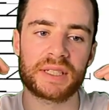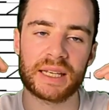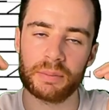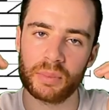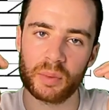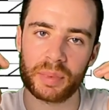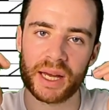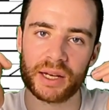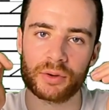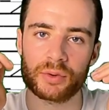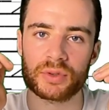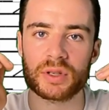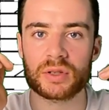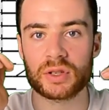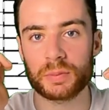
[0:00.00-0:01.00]
of timber
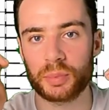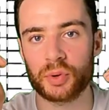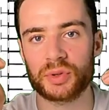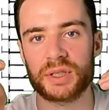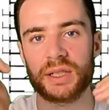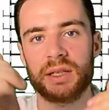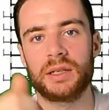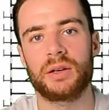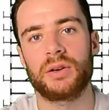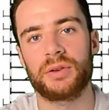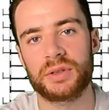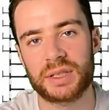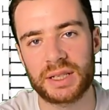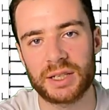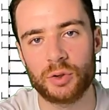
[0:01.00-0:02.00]
panels supported
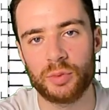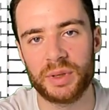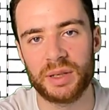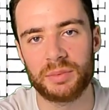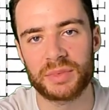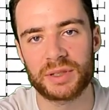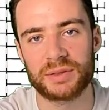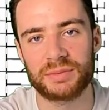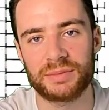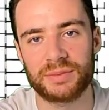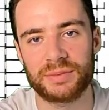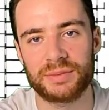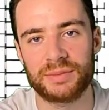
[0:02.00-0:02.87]
on steel beams.